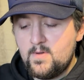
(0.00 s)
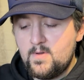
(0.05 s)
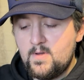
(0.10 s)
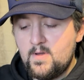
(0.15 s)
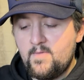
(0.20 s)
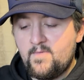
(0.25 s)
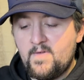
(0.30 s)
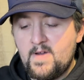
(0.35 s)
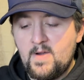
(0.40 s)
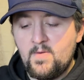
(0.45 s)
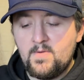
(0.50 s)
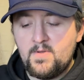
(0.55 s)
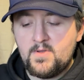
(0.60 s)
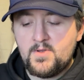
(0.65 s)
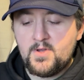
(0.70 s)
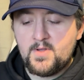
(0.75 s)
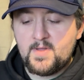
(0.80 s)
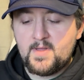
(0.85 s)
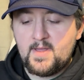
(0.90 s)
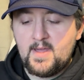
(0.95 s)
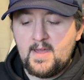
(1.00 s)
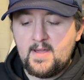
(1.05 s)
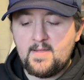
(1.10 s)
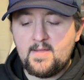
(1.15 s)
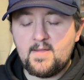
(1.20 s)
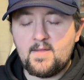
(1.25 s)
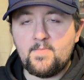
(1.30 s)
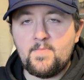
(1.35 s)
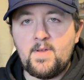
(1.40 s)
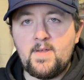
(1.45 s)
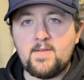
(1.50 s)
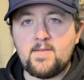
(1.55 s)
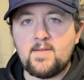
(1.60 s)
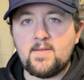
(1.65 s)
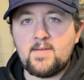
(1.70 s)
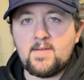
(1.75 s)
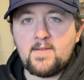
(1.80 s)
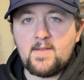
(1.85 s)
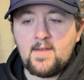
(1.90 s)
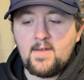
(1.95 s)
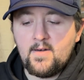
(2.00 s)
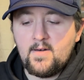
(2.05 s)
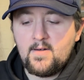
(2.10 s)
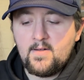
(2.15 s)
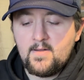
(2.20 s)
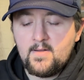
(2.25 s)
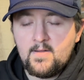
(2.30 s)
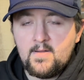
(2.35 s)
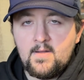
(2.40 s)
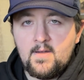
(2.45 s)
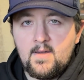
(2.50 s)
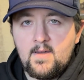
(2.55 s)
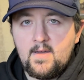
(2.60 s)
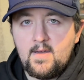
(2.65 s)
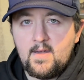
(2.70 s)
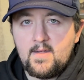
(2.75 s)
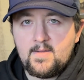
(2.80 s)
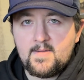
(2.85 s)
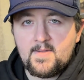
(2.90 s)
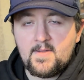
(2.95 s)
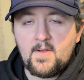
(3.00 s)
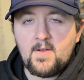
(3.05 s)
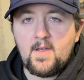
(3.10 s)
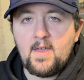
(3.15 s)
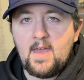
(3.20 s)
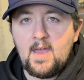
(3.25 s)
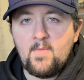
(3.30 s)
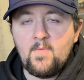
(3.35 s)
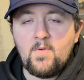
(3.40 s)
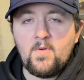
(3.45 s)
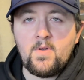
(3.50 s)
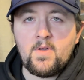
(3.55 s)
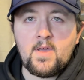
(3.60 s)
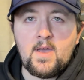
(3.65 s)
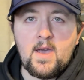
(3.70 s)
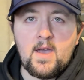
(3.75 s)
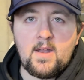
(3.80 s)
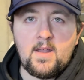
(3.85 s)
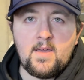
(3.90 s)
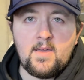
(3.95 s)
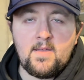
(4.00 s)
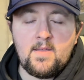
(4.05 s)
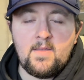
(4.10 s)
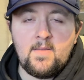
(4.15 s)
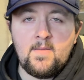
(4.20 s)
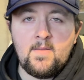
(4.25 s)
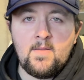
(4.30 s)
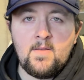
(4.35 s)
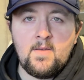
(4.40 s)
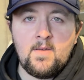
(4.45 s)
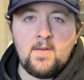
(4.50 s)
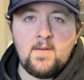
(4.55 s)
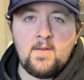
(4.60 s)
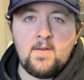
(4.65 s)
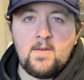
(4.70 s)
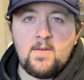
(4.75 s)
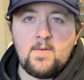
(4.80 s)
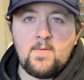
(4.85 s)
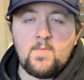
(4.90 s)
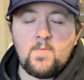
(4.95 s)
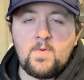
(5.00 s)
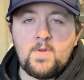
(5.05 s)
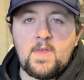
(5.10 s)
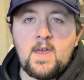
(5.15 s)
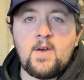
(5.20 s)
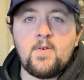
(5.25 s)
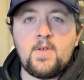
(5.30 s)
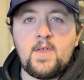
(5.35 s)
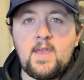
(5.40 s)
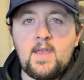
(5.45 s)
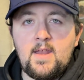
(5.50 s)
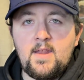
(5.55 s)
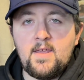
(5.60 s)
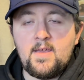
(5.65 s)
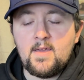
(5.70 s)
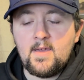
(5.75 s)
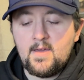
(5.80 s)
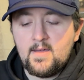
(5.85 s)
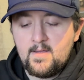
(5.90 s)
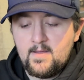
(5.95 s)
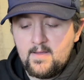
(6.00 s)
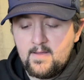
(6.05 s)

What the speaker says: if I were to just take this piece of steel and start hammering on it without heating it